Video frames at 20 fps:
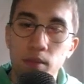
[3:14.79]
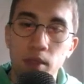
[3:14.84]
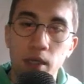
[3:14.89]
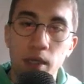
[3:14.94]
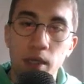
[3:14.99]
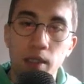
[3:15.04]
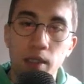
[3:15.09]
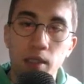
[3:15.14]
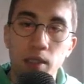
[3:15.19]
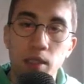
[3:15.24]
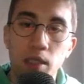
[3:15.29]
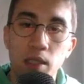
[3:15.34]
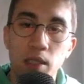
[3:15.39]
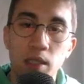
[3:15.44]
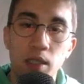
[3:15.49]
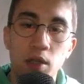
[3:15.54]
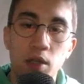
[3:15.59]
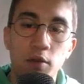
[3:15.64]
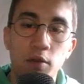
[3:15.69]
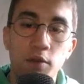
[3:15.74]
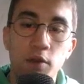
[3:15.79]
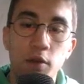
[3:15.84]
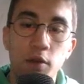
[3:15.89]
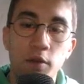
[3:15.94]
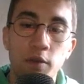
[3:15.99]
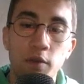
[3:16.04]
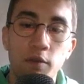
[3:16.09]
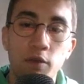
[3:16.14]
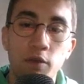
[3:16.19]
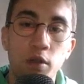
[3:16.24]
and the idea of
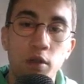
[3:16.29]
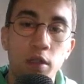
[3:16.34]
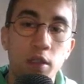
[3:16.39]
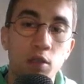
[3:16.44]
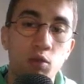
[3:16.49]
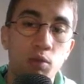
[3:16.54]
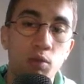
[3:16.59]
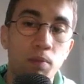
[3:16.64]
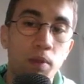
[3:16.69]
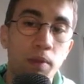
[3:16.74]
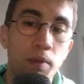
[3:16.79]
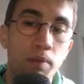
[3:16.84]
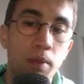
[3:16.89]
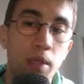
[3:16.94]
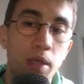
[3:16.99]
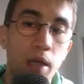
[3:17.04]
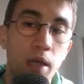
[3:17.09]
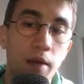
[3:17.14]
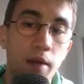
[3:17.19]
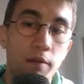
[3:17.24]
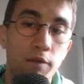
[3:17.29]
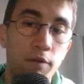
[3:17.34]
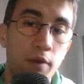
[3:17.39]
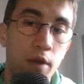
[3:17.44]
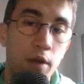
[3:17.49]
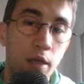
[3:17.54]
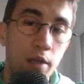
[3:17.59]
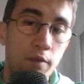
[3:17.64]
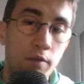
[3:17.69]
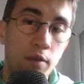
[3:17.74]
f4 is to prepare
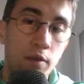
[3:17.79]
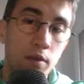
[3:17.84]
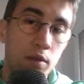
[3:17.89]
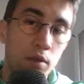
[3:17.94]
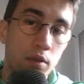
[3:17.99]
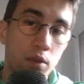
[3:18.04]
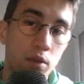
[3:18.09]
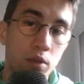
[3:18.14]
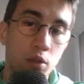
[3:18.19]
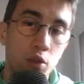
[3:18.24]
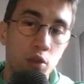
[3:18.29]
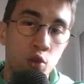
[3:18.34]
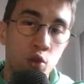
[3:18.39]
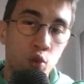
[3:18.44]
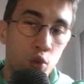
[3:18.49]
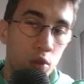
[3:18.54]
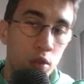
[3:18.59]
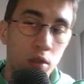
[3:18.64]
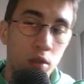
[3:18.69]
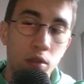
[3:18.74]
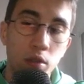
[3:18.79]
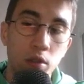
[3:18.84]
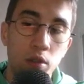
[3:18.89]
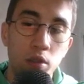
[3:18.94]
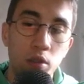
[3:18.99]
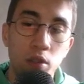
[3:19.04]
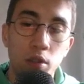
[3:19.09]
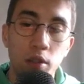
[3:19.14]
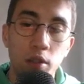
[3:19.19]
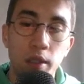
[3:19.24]
f5 soon,
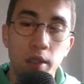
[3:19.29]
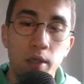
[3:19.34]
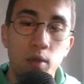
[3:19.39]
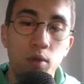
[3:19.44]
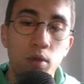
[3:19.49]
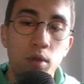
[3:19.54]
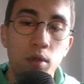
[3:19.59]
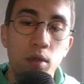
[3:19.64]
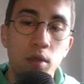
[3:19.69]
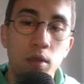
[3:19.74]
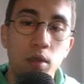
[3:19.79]
not now,